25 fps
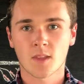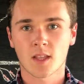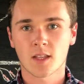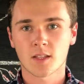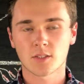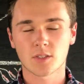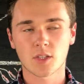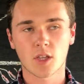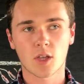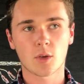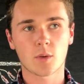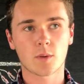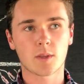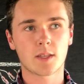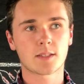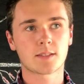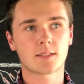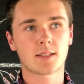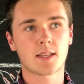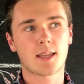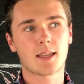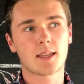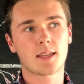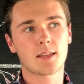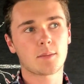So it's
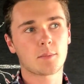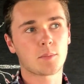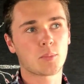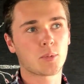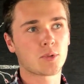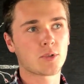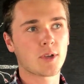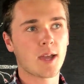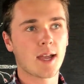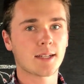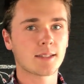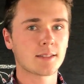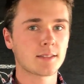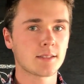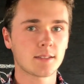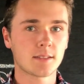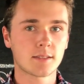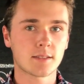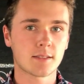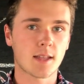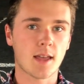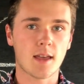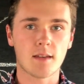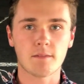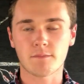a
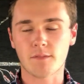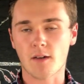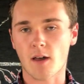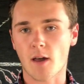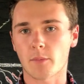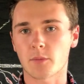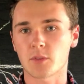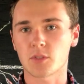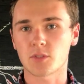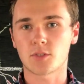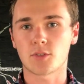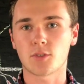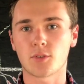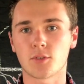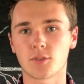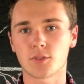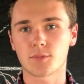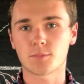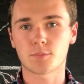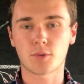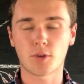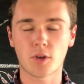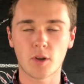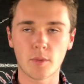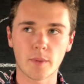practice that farmers use
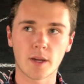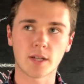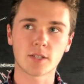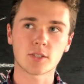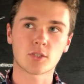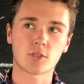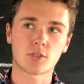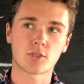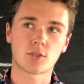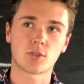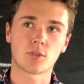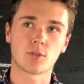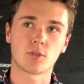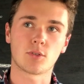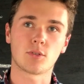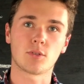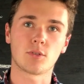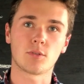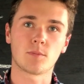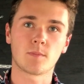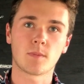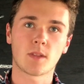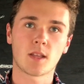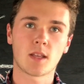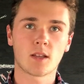pretty much to